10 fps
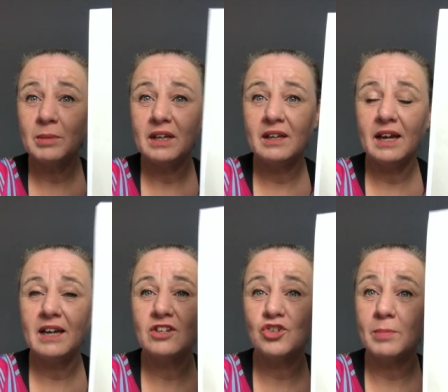me
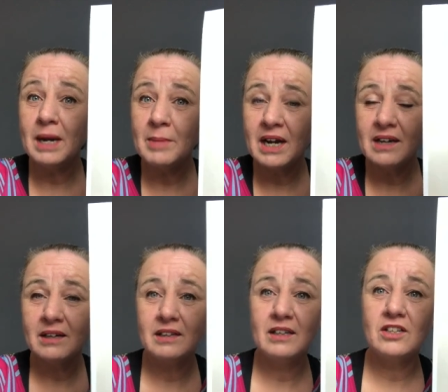and Jemima
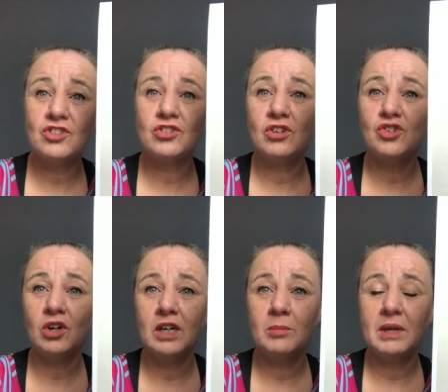is
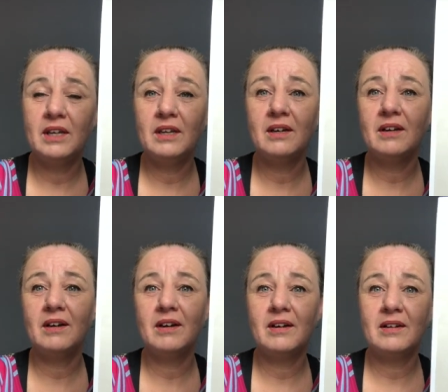joining me,
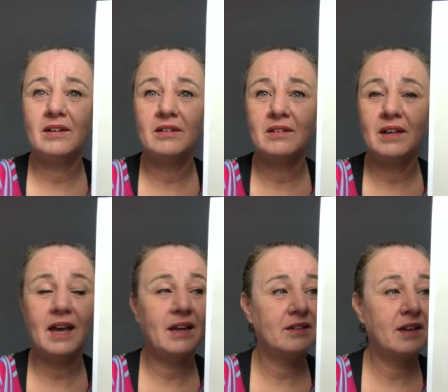
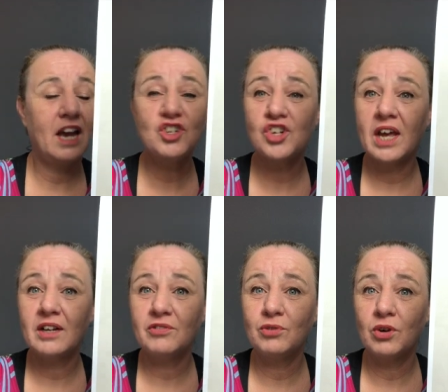and the hashtag
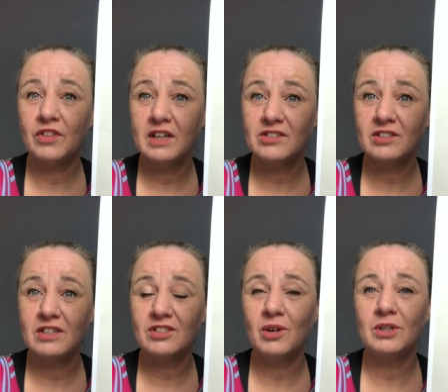for this
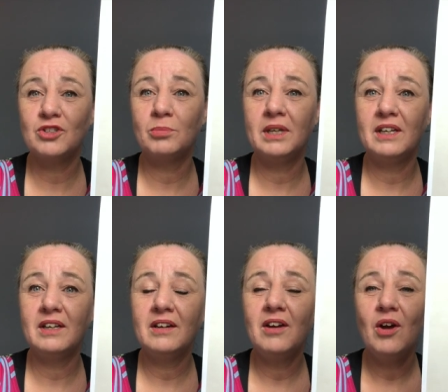is going to be
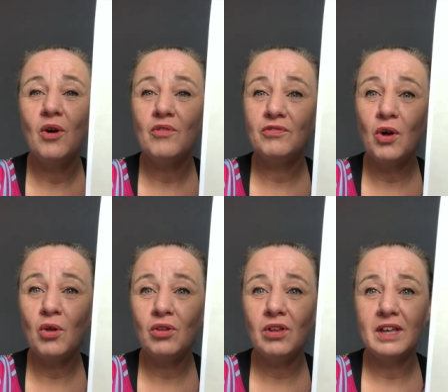
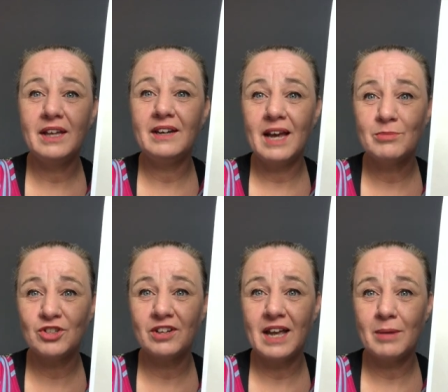Fall in
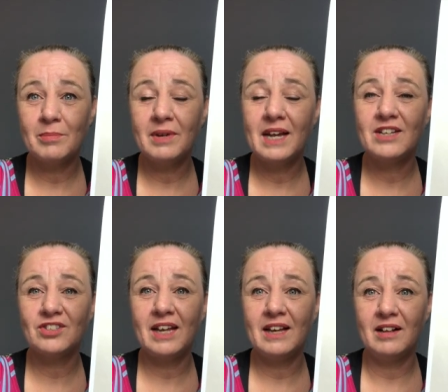Amsterdam,
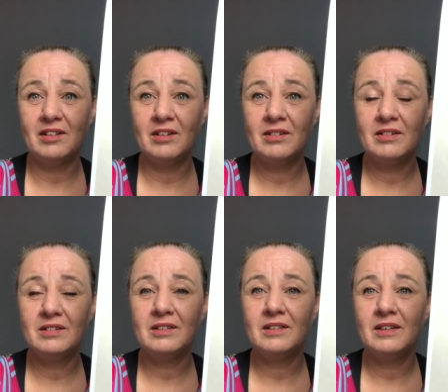S-A-L.
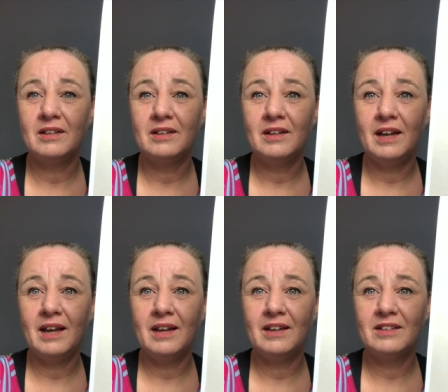
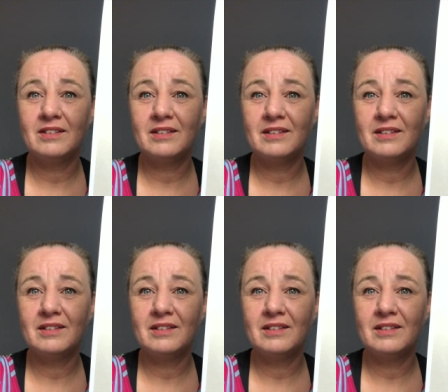And